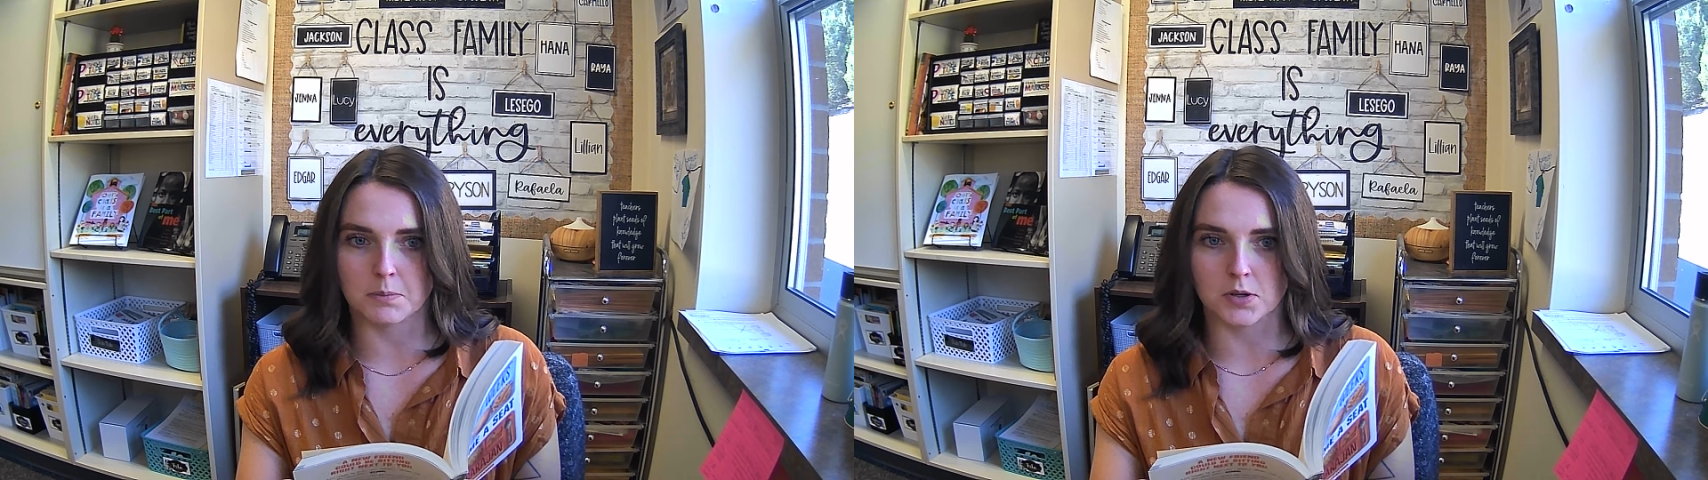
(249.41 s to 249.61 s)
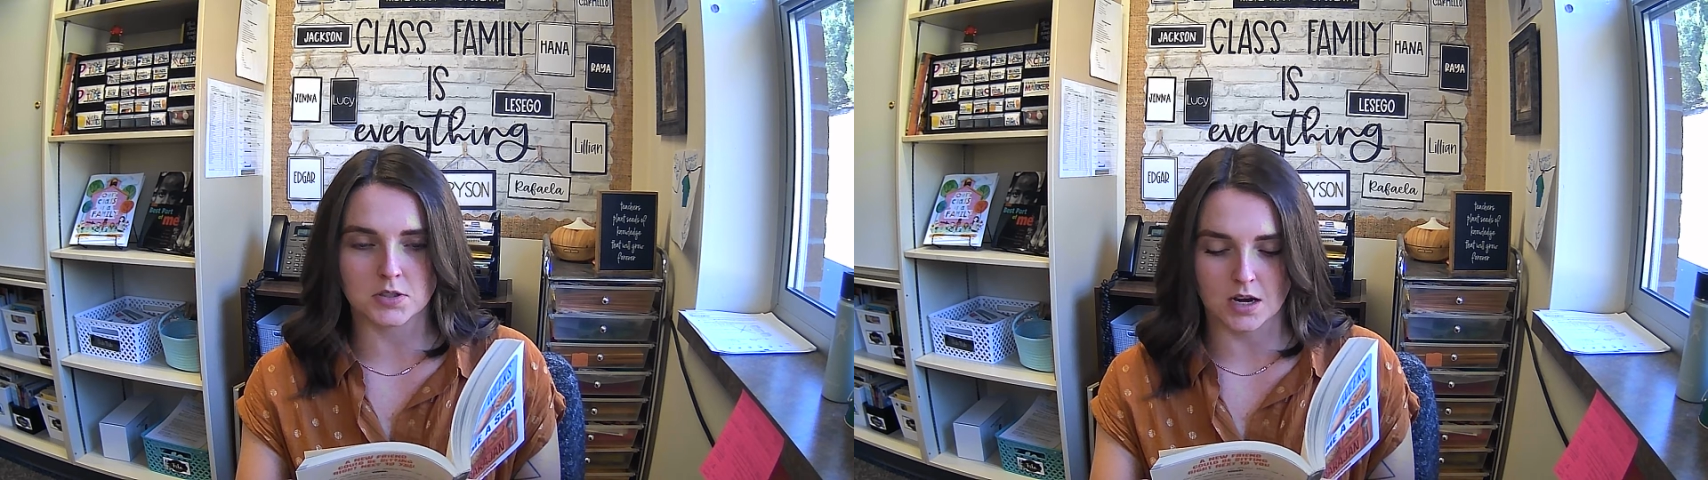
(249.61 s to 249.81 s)

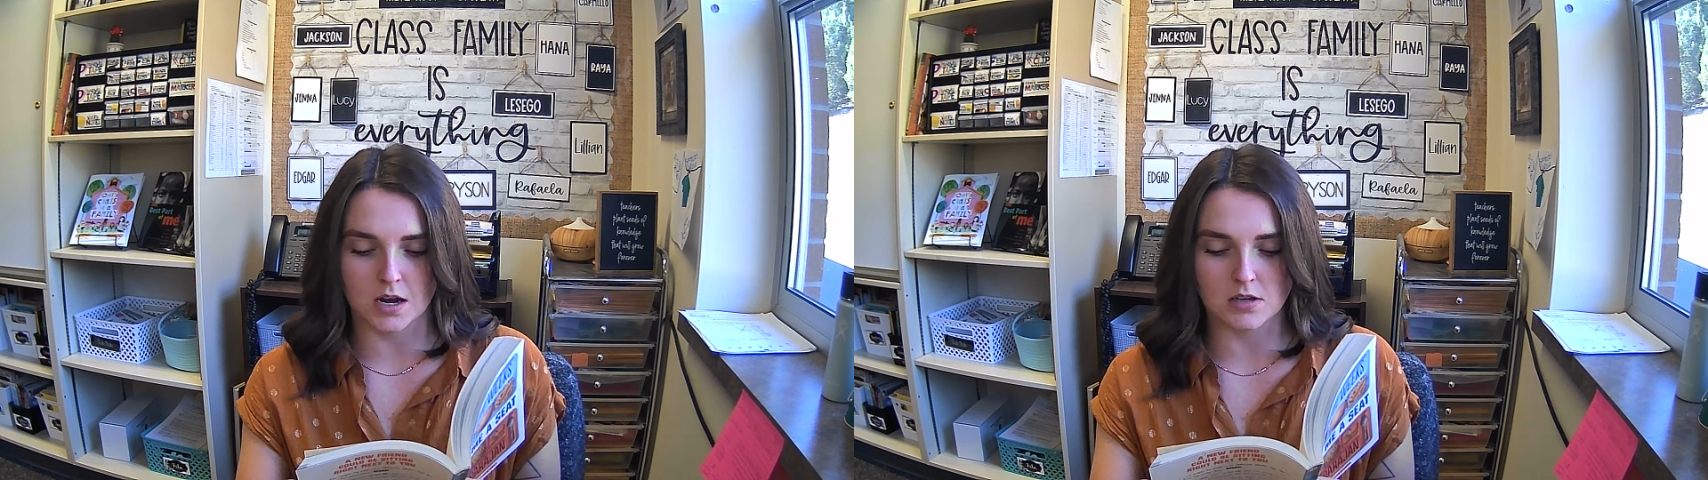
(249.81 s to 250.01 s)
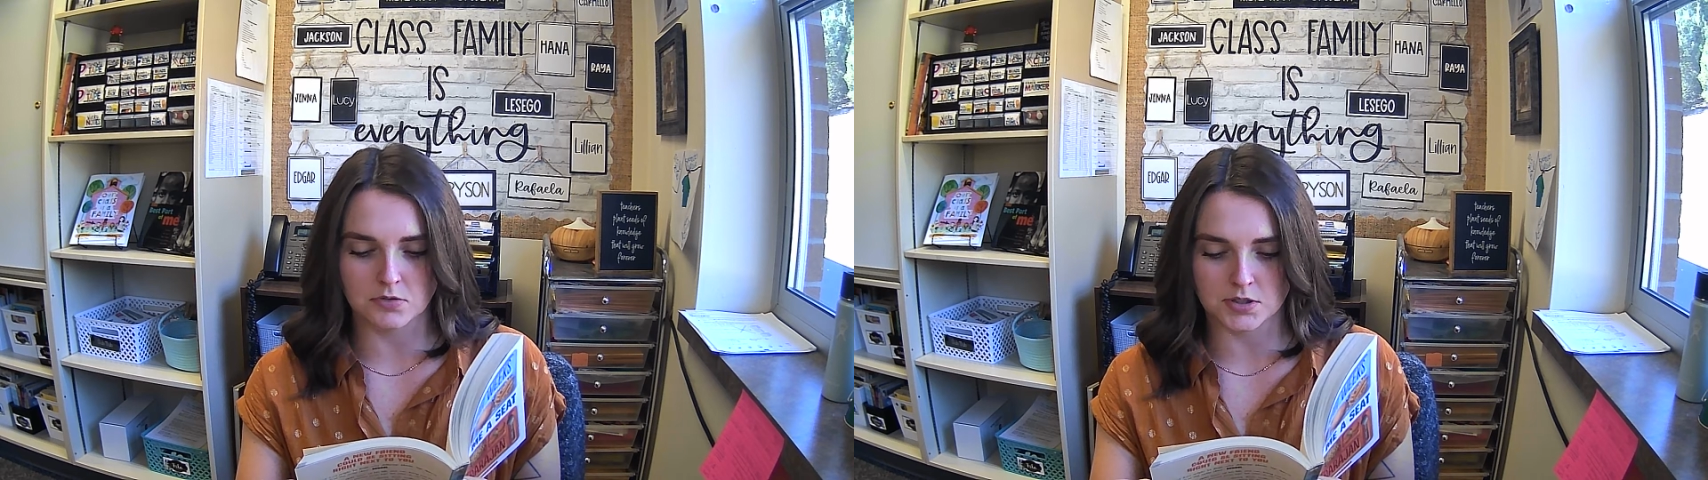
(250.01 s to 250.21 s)
person
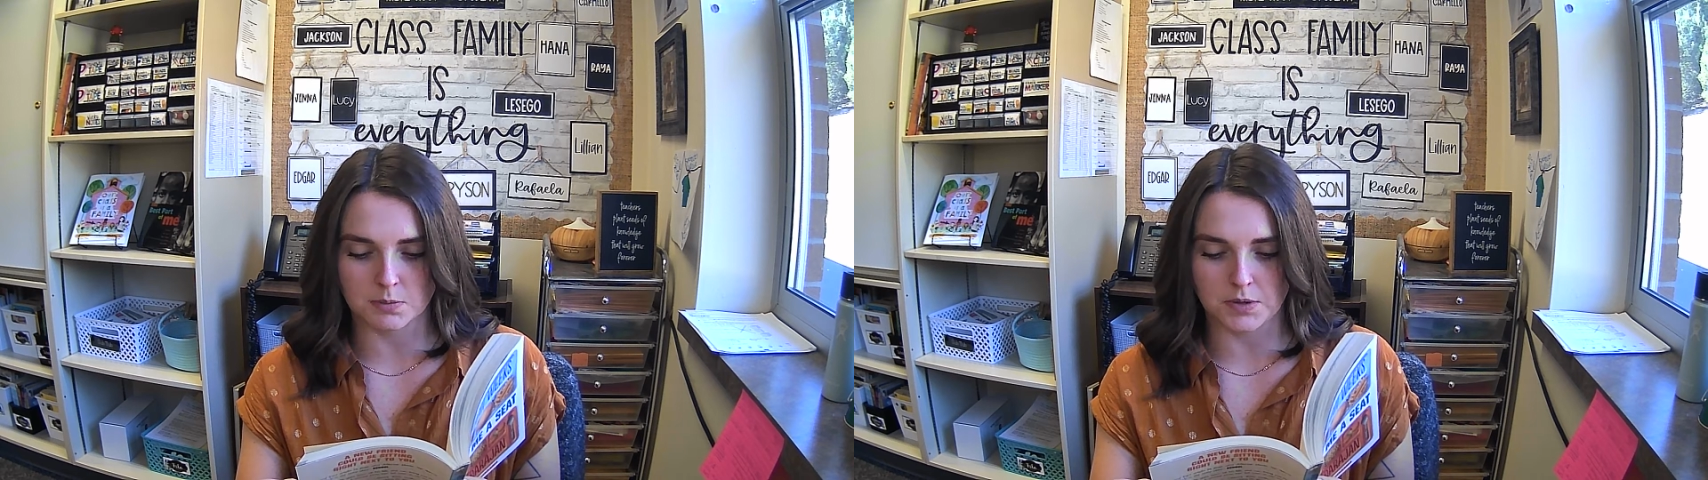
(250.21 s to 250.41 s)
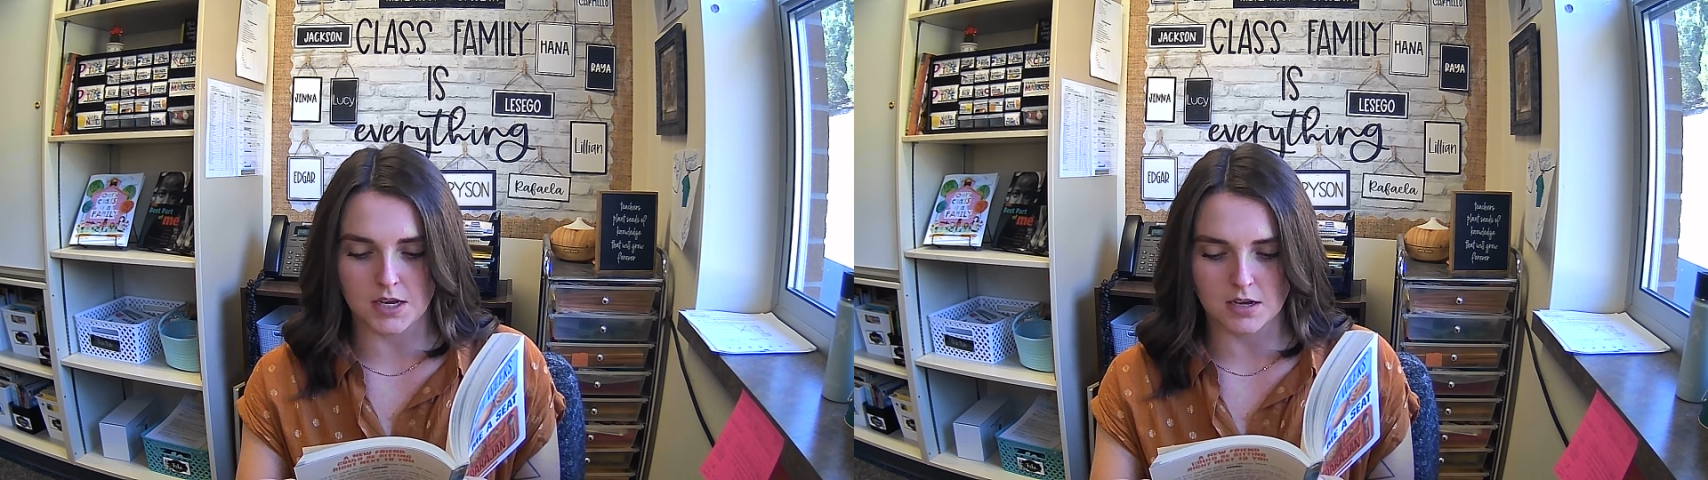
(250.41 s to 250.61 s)
I used to
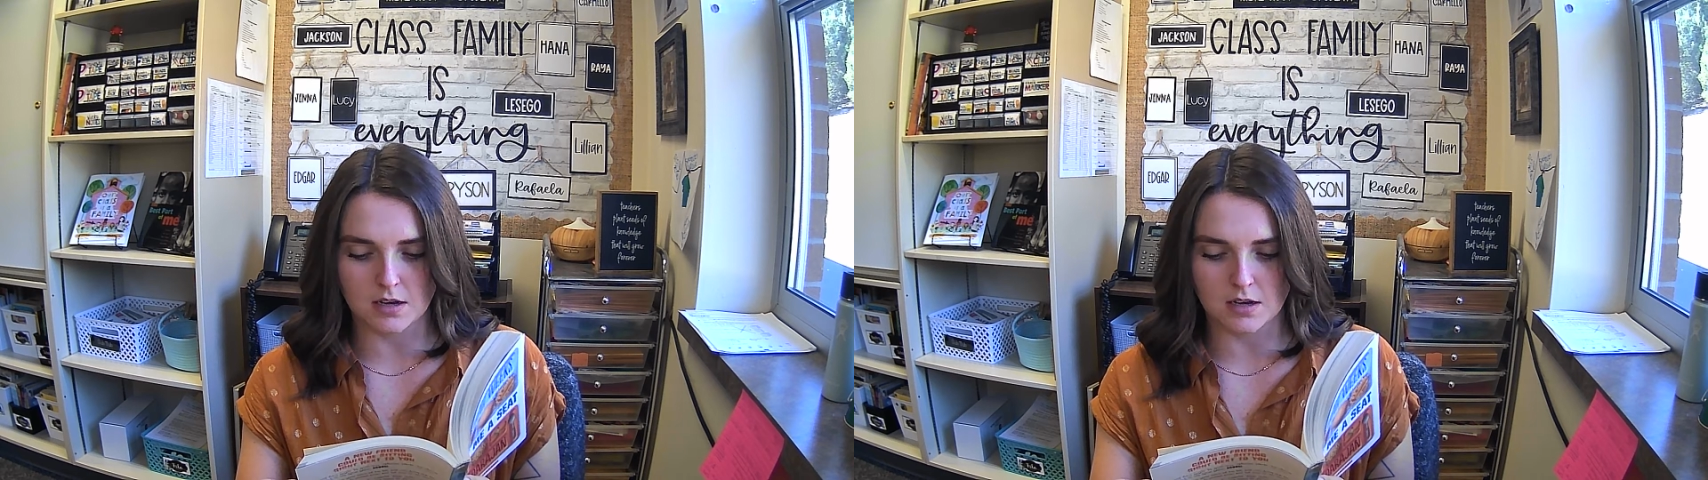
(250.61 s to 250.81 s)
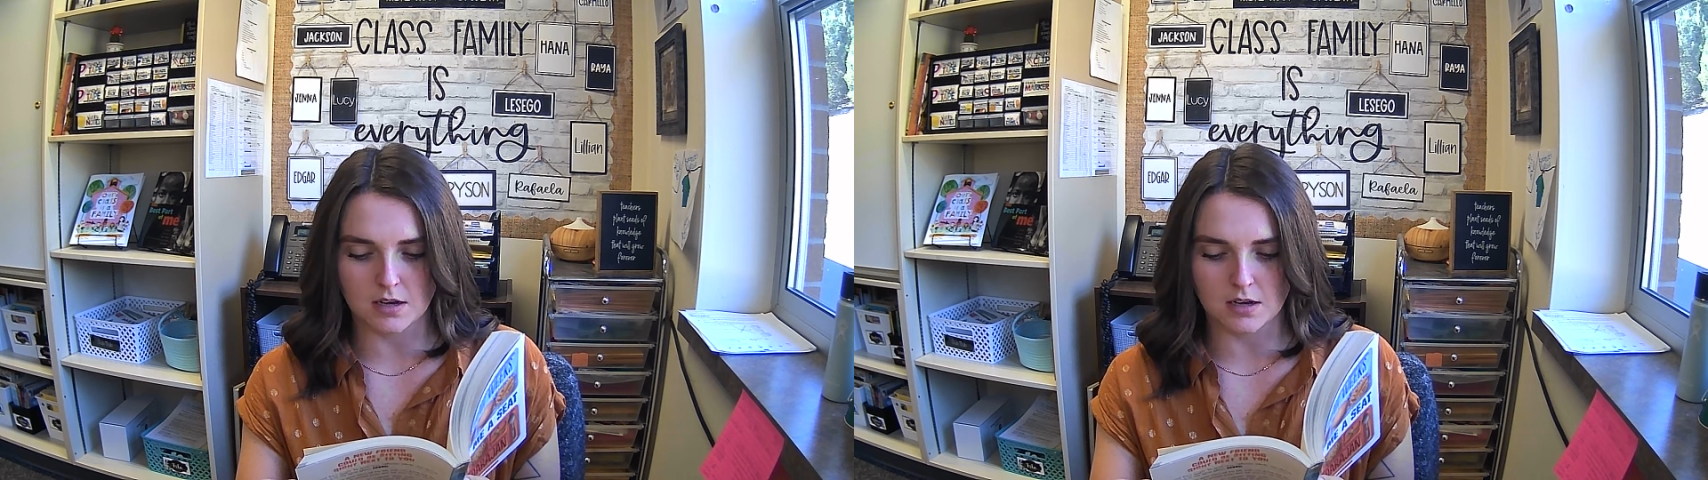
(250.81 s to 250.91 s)
be.